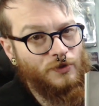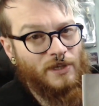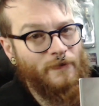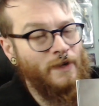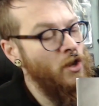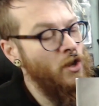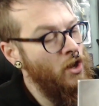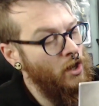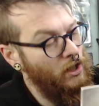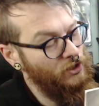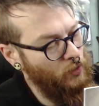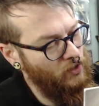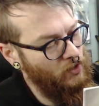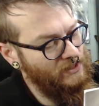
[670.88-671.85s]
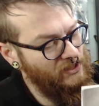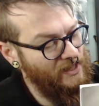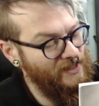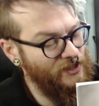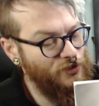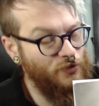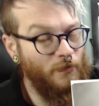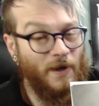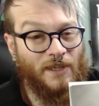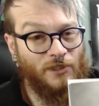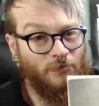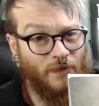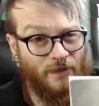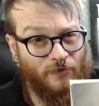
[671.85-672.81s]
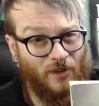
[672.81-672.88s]
I mean, as well, it's like, this reminds
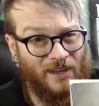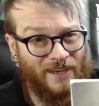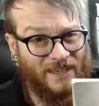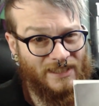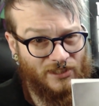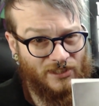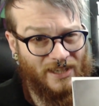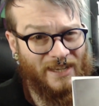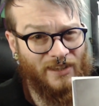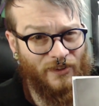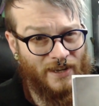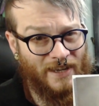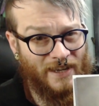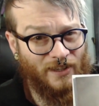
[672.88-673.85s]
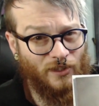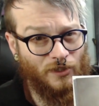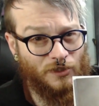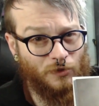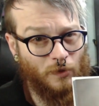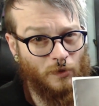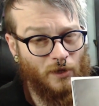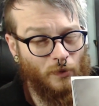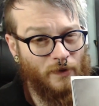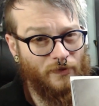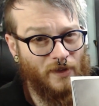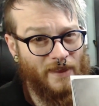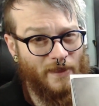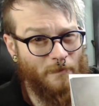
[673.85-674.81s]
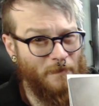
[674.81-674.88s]
me of like Silent Hill as well, with
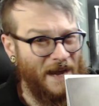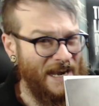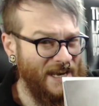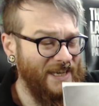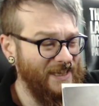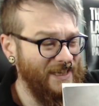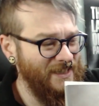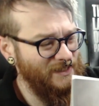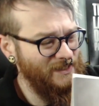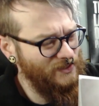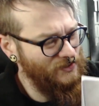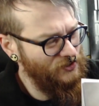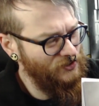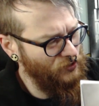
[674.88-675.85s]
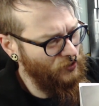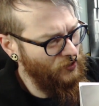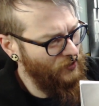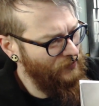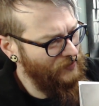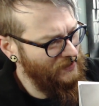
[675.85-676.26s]
like the mannequins and stuff.